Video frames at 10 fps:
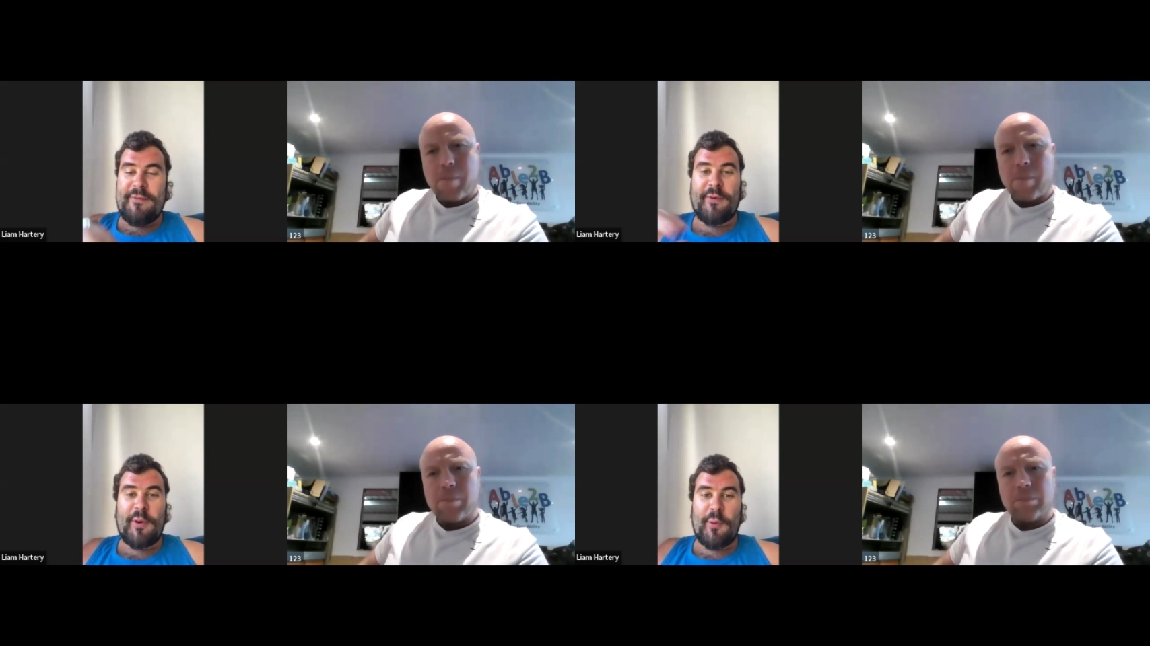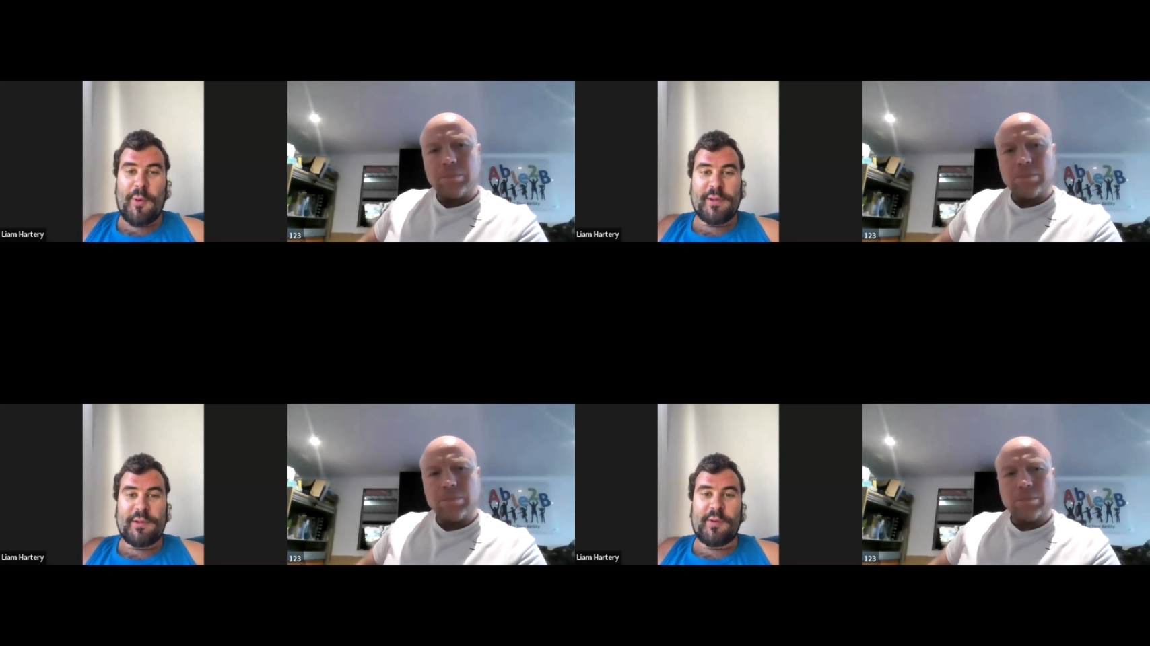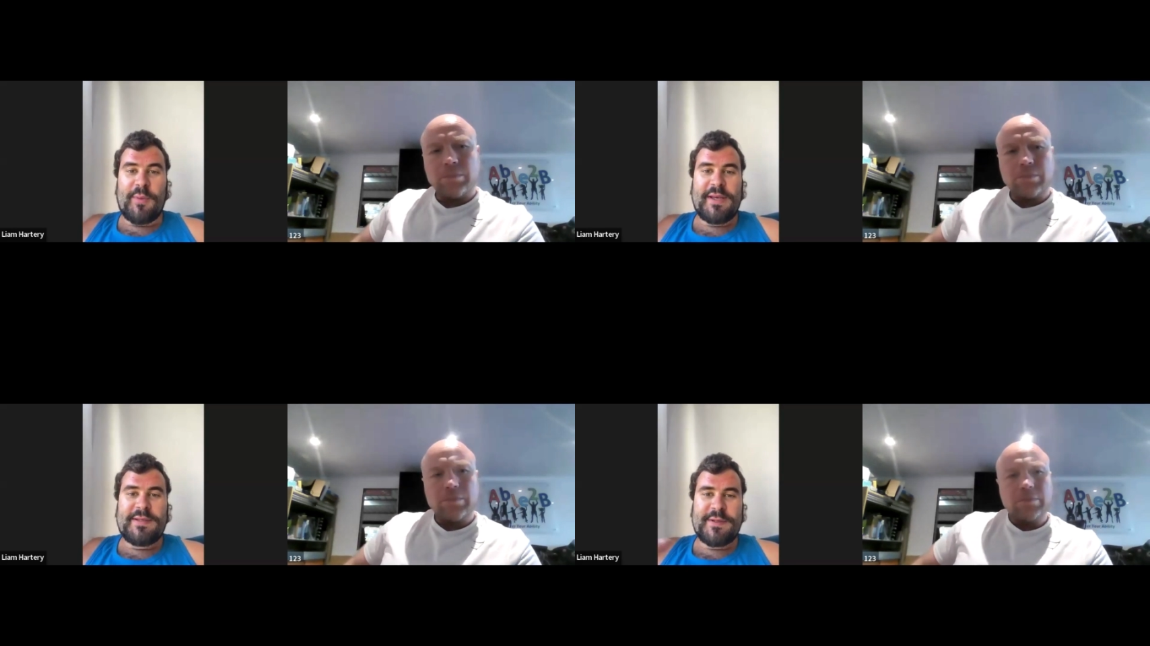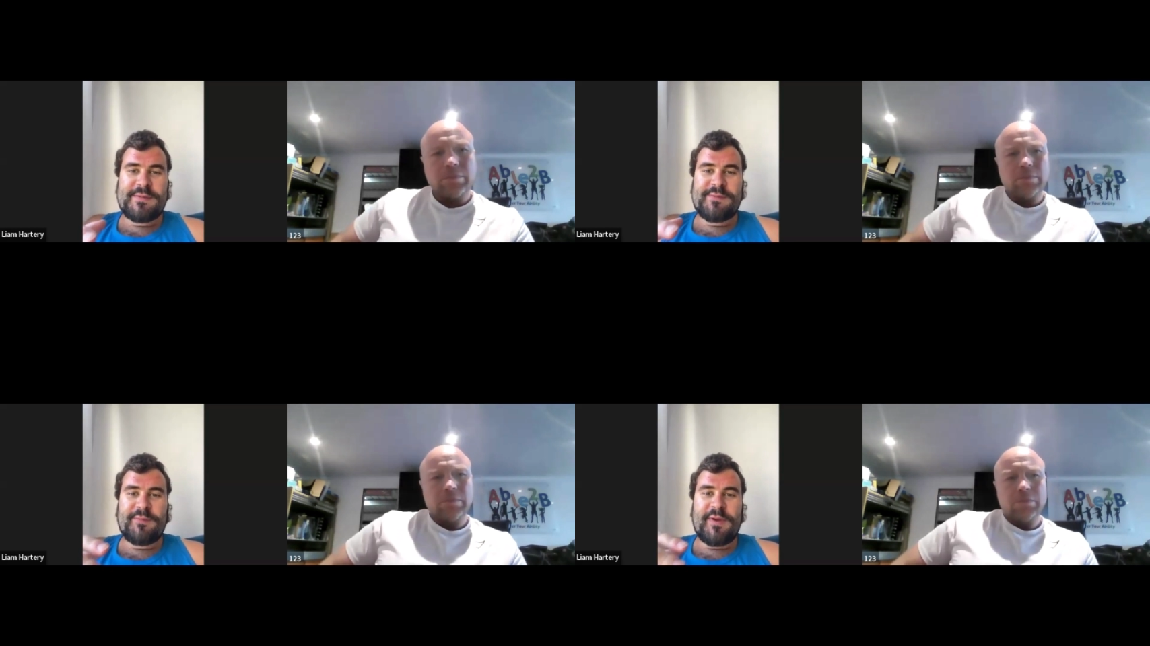Speaker 1: follow what you're doing. But in
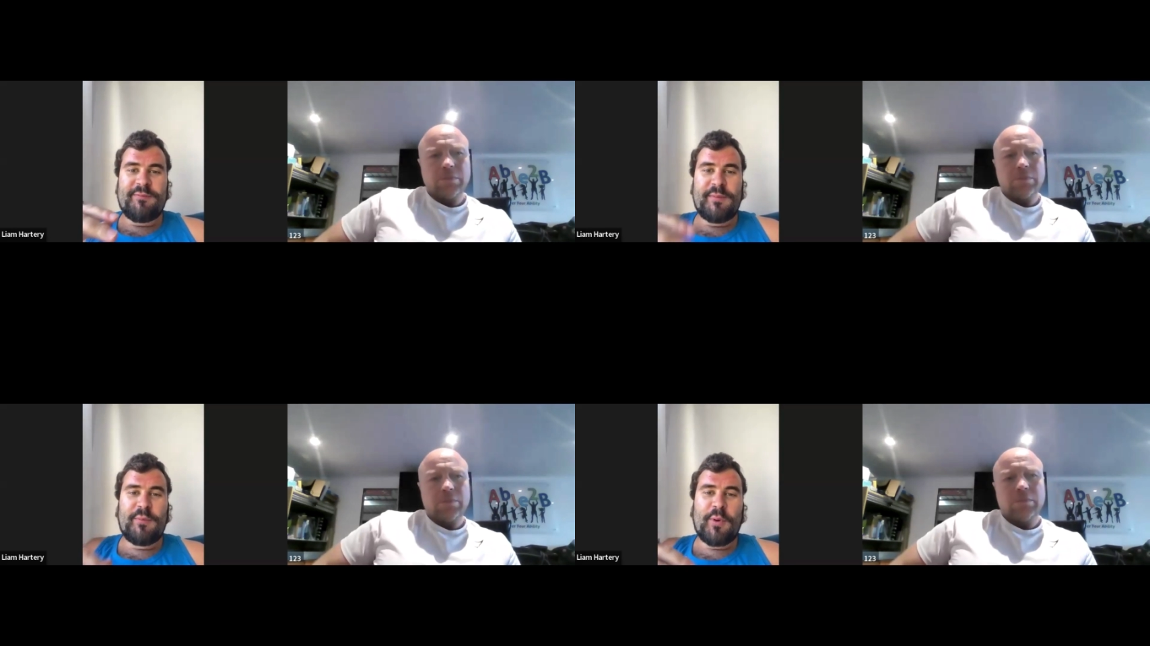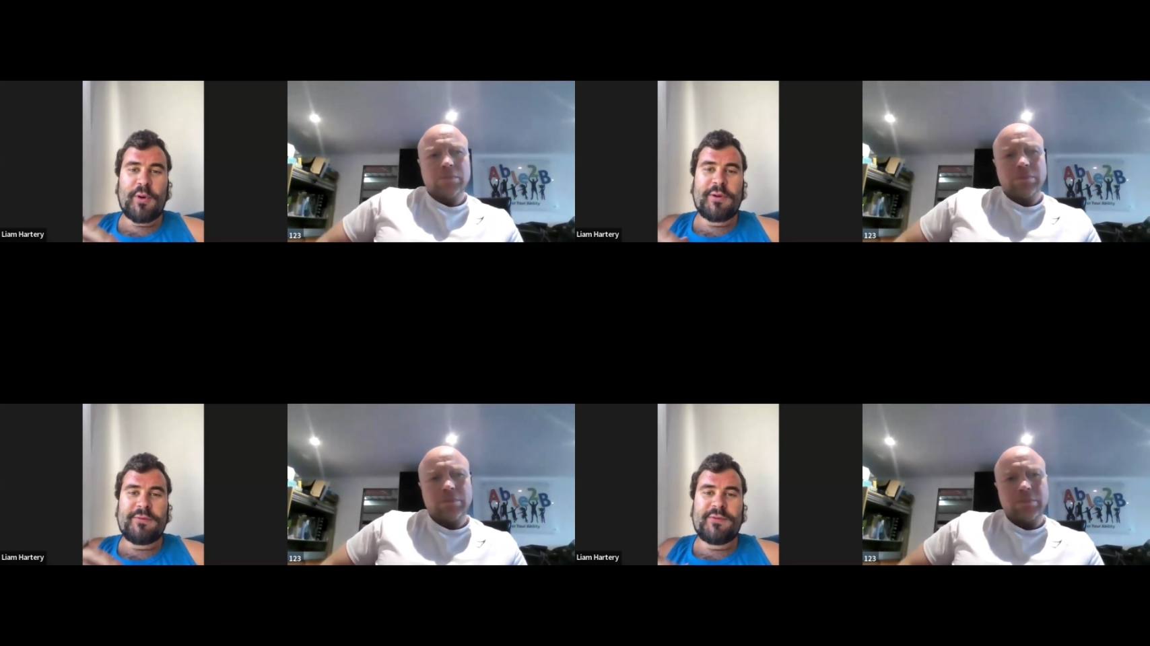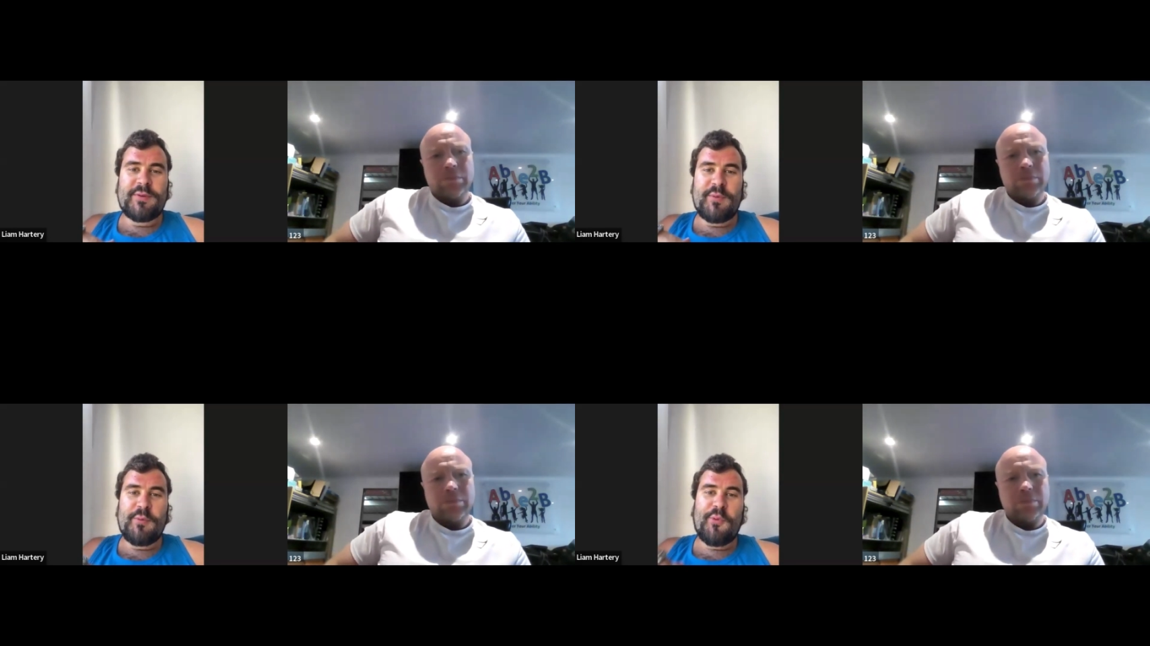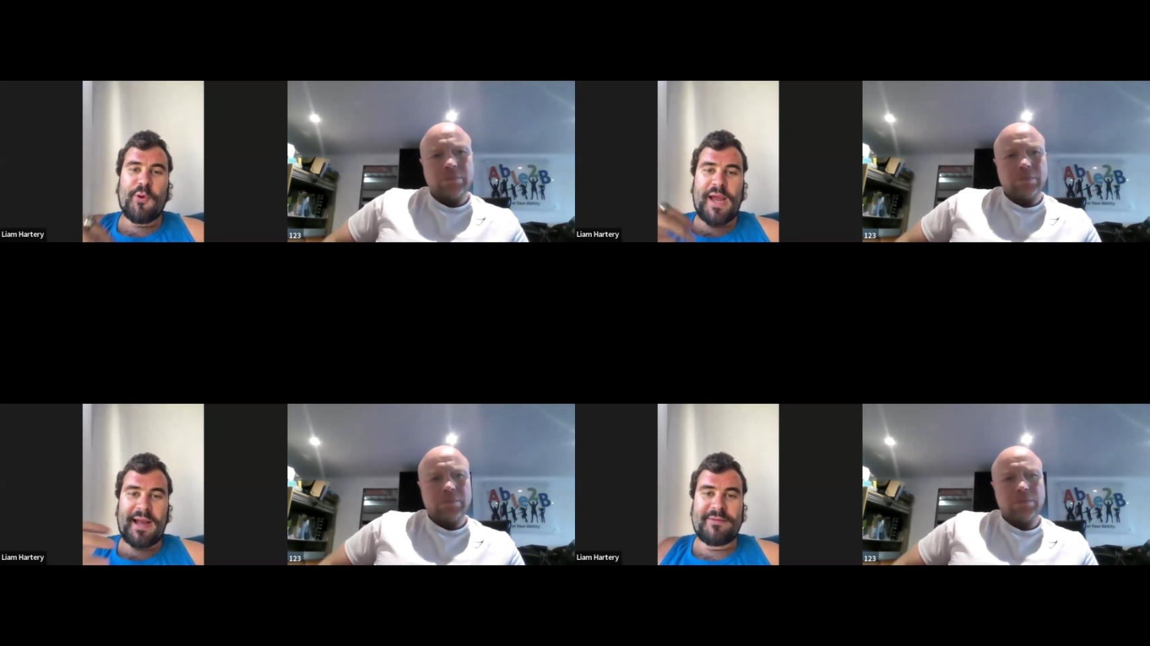terms of if people want to contribute
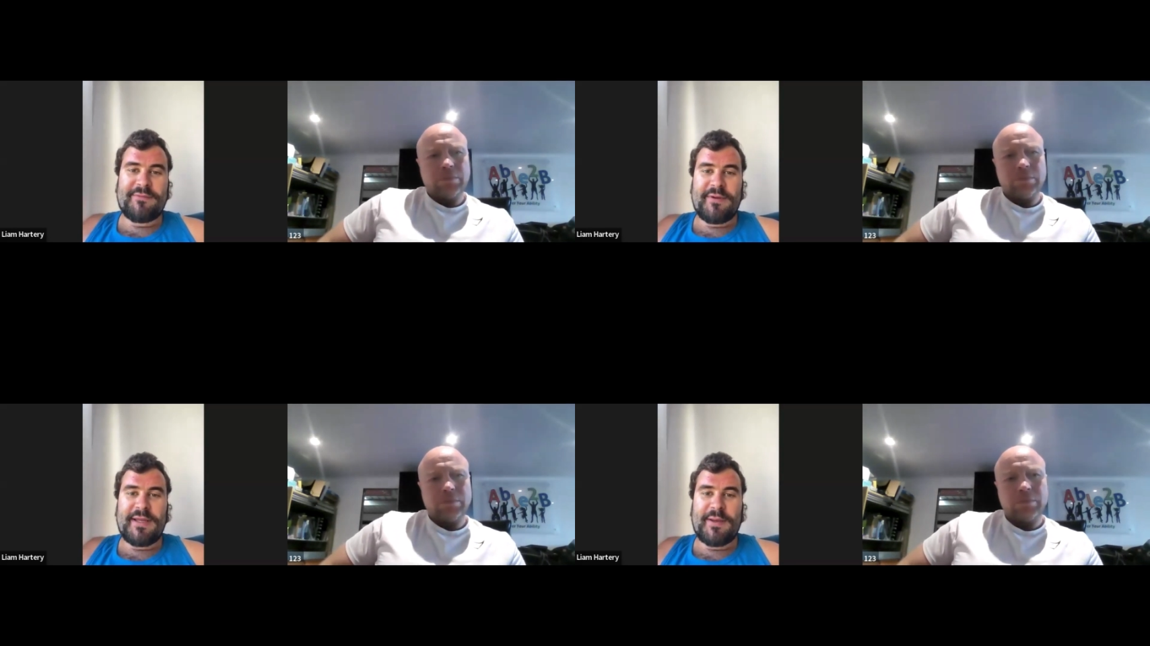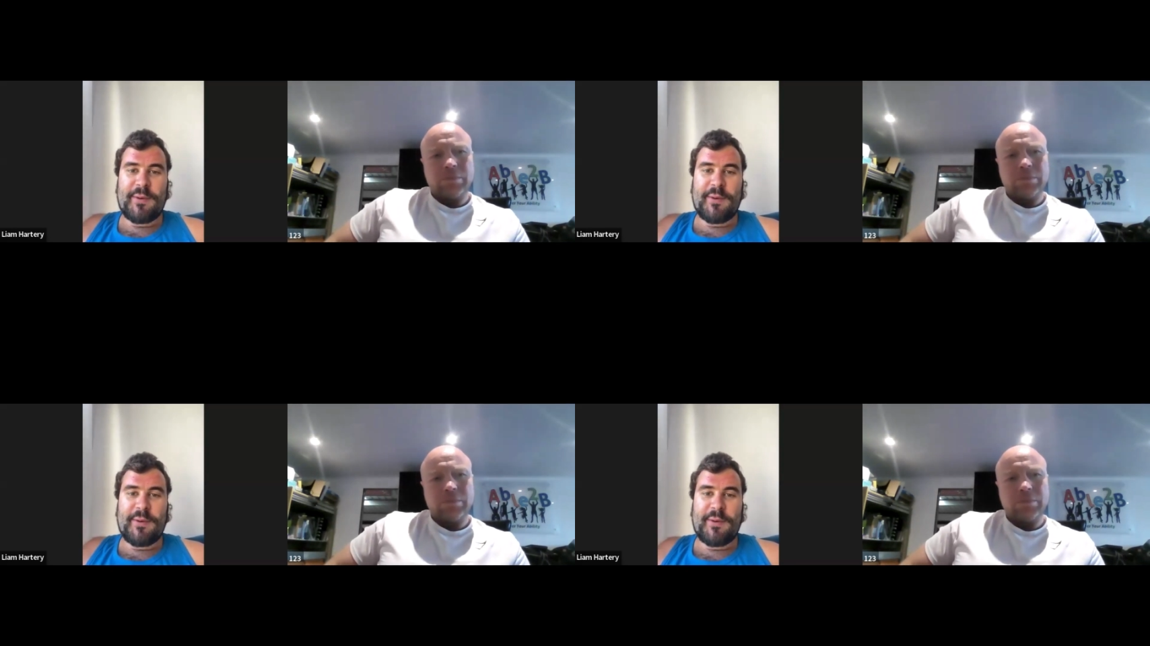more actively,